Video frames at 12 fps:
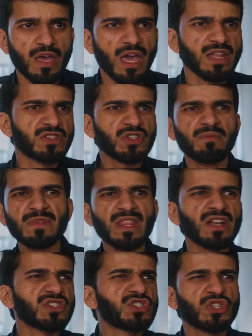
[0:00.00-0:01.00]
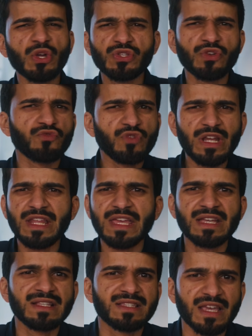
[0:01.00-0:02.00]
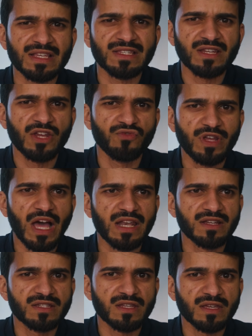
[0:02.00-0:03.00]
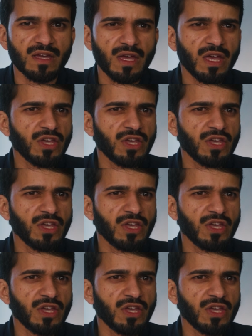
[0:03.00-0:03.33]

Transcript: it's something that doesn't really exist in reality.